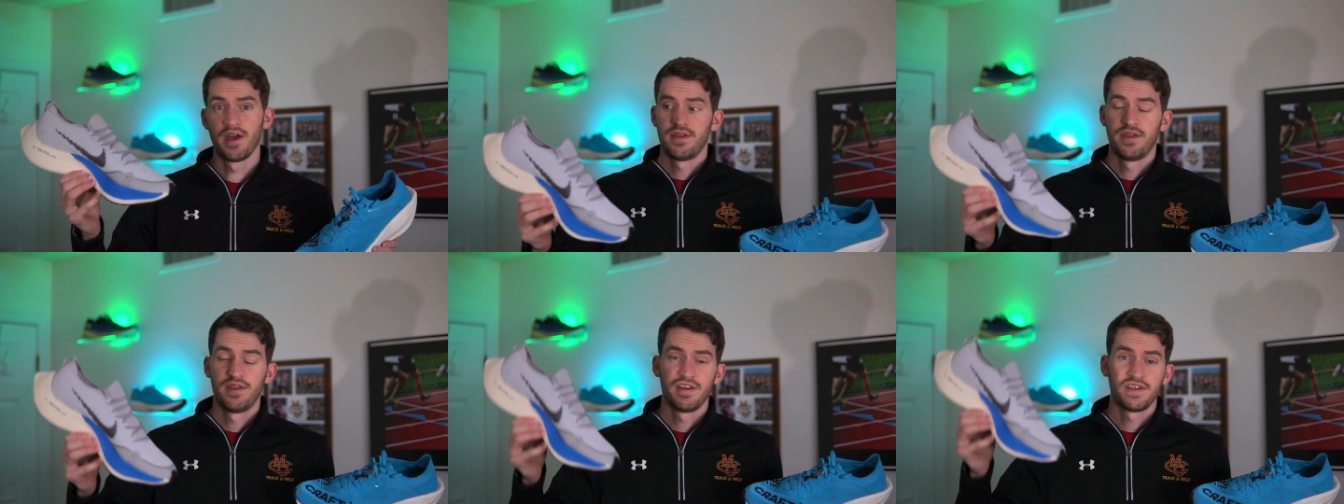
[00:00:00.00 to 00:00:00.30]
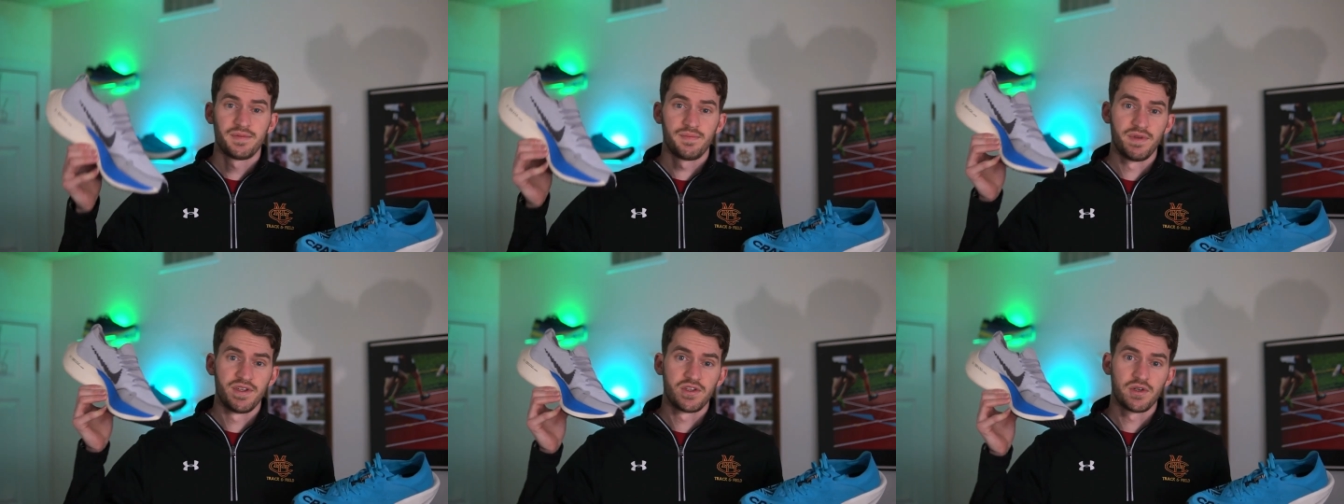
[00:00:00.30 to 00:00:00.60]

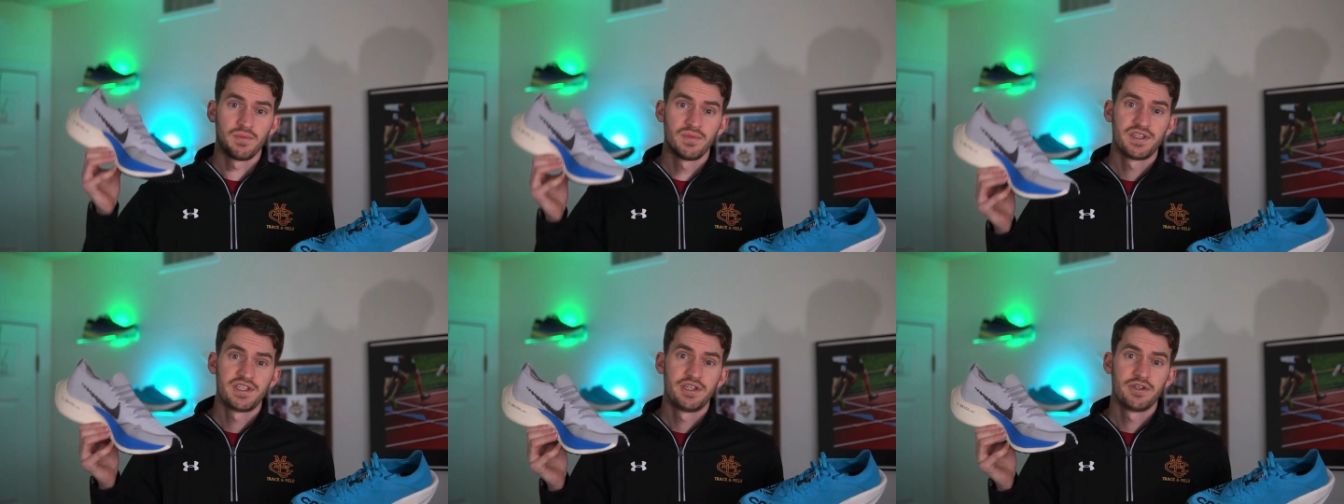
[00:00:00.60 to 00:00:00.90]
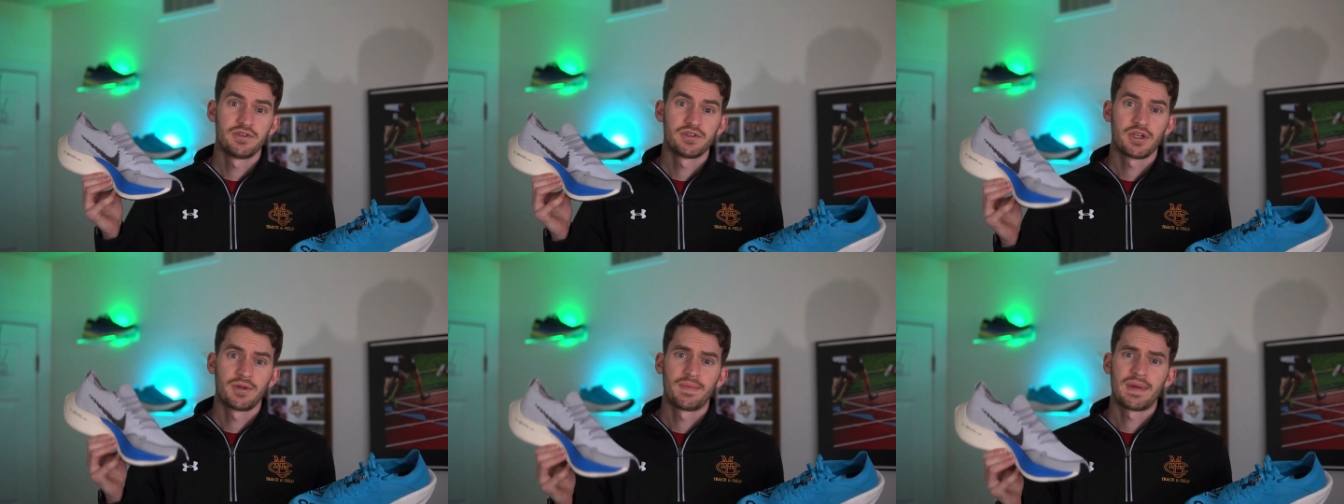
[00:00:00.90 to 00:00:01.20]
This midsole
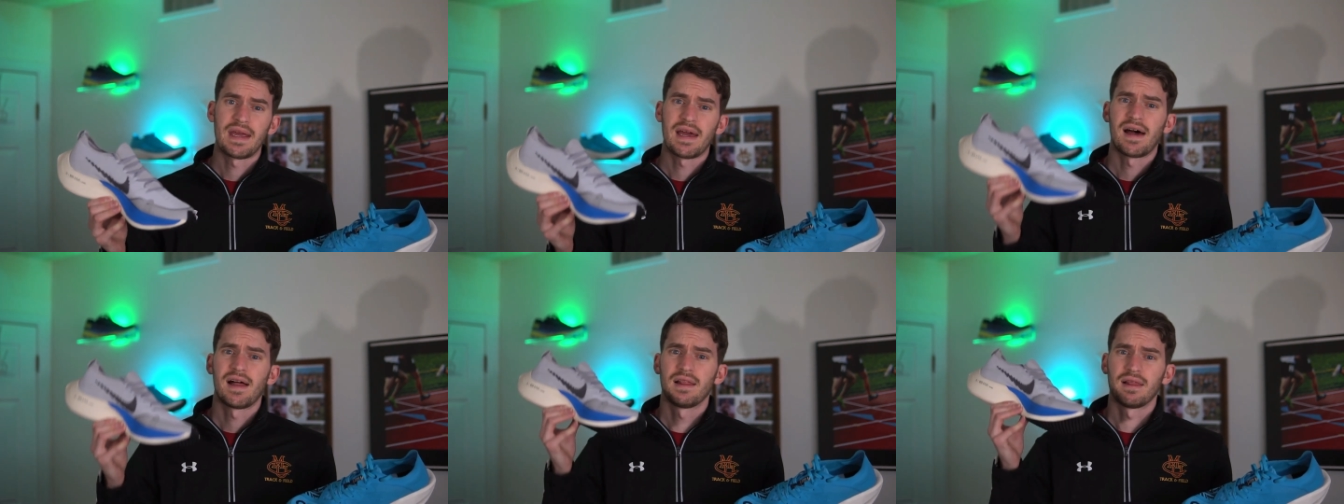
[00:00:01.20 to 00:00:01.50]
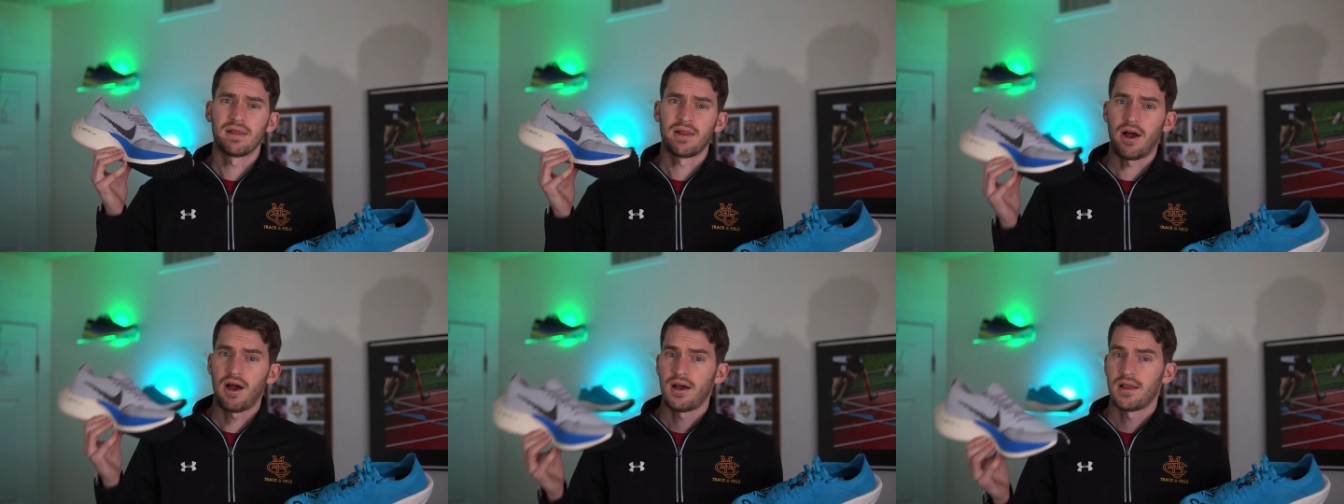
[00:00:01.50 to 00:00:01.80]
material is going to be a
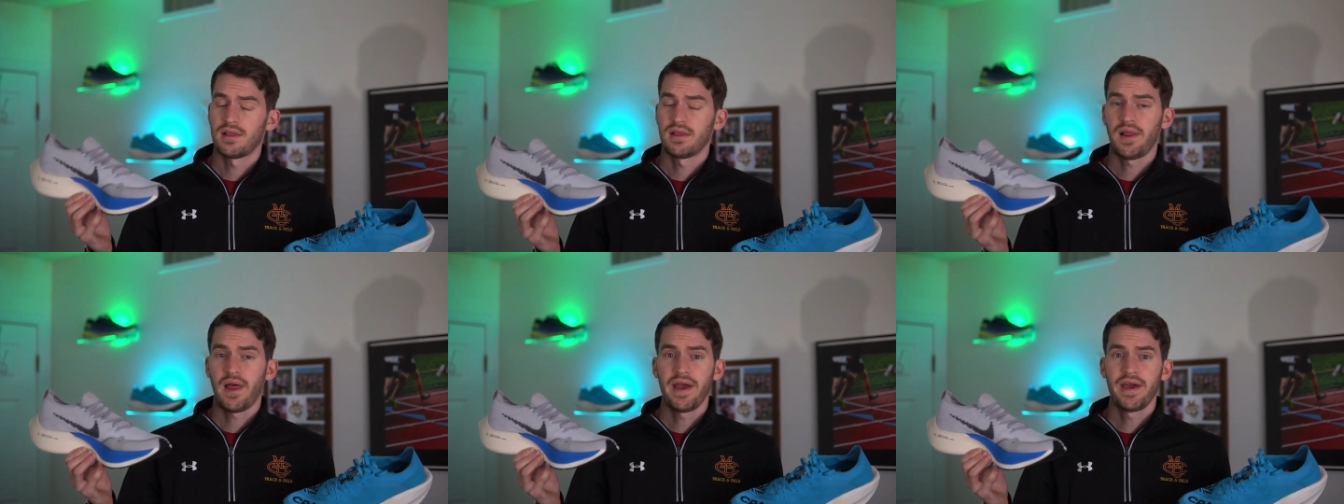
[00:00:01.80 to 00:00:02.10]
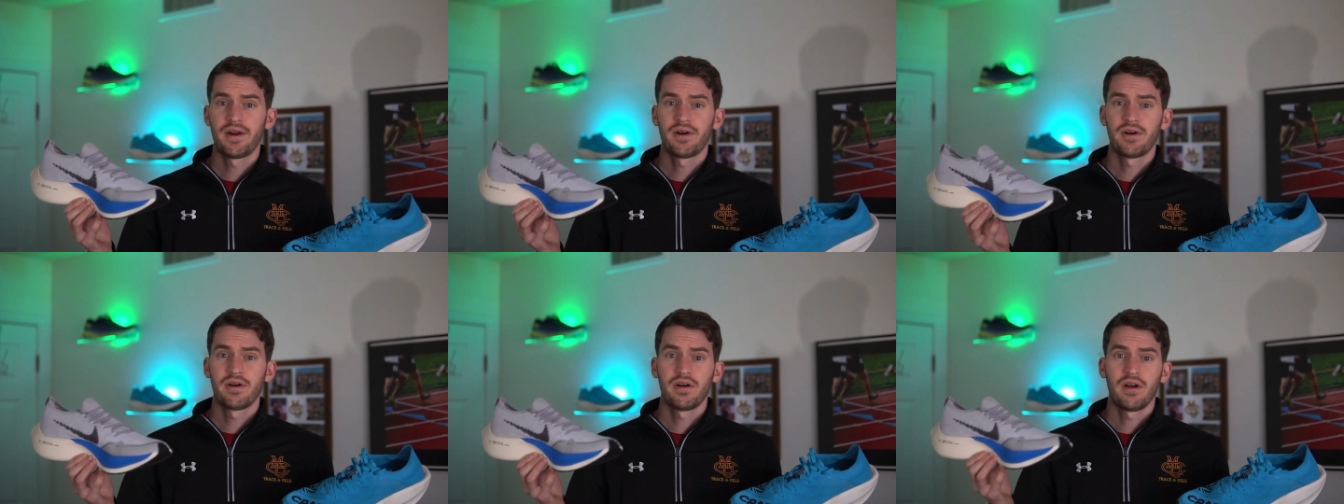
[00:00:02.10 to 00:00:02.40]
lot
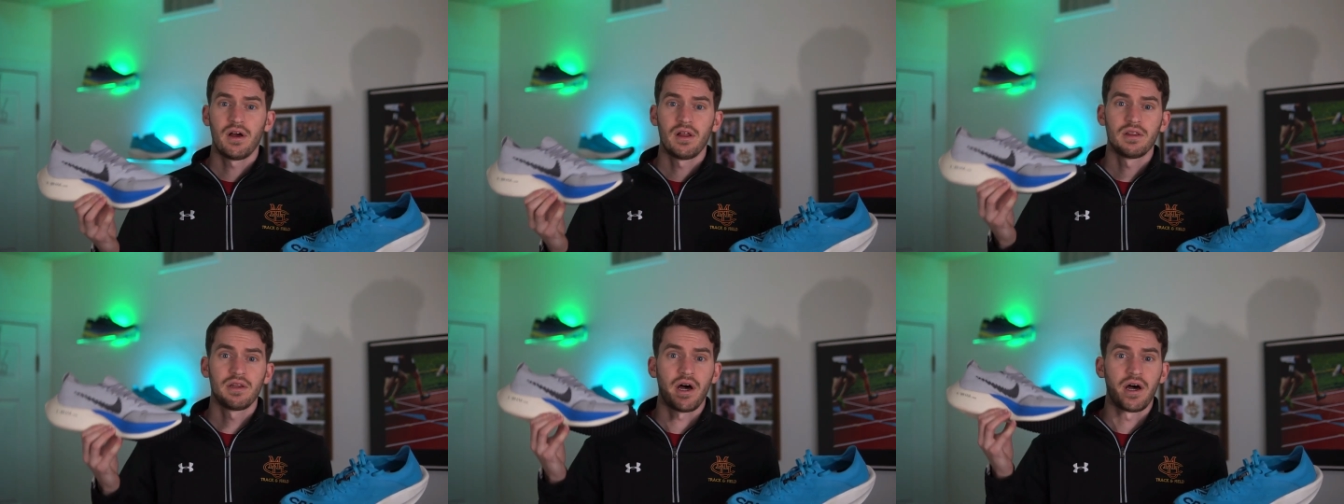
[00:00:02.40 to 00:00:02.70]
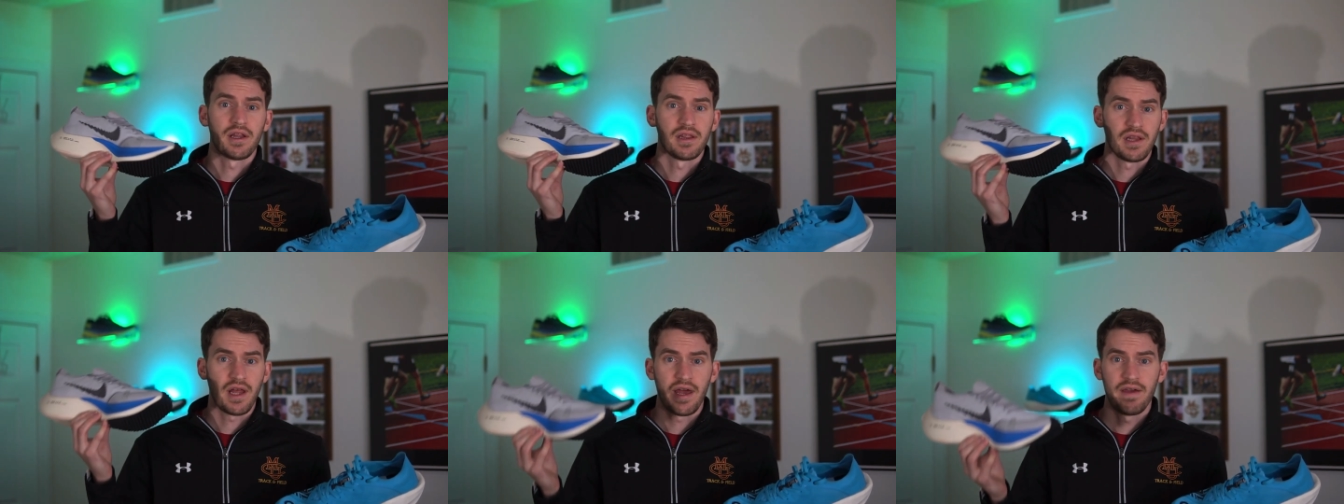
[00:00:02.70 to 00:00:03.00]
lighter, a
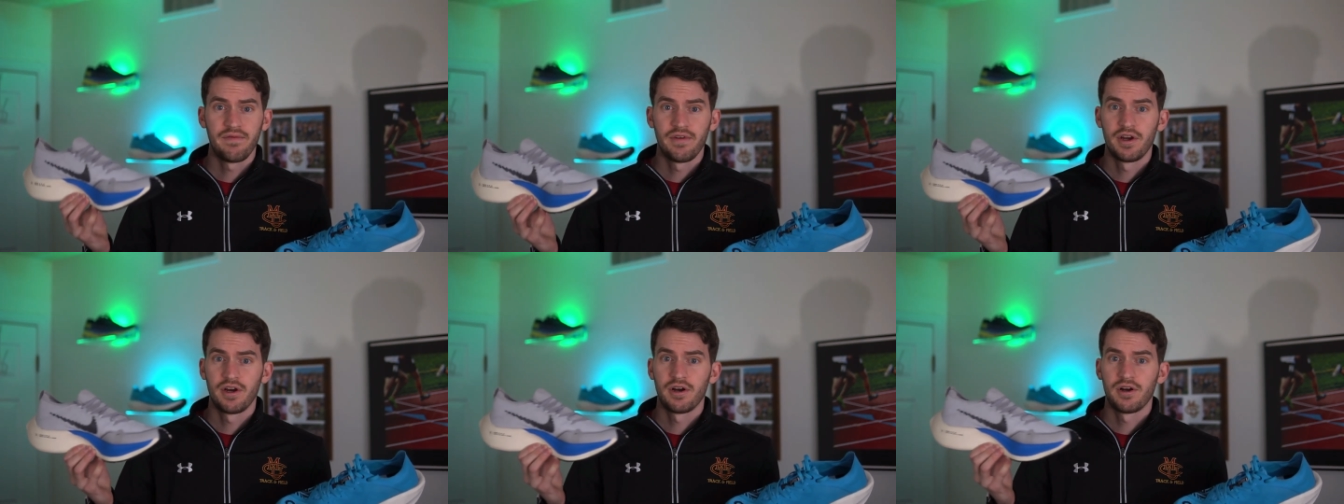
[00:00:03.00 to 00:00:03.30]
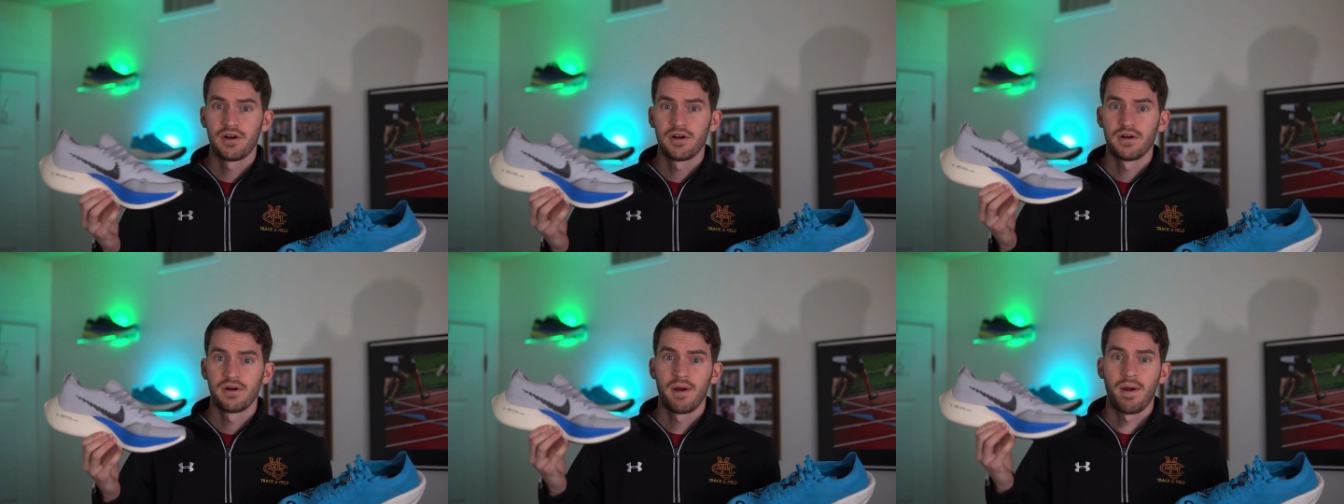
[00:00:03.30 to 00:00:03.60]
lot
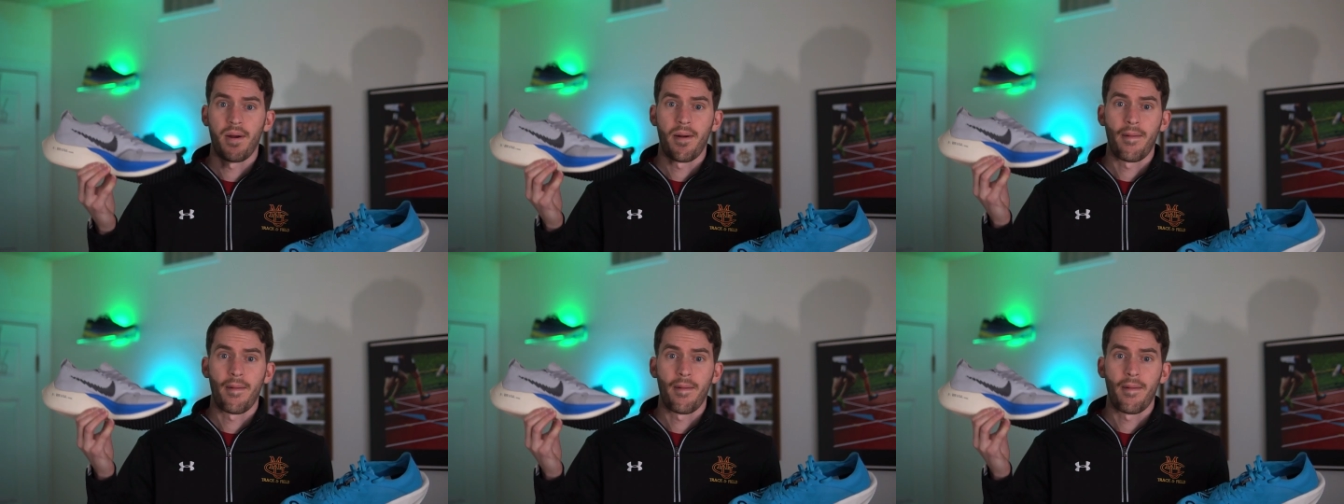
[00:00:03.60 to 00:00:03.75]
livier,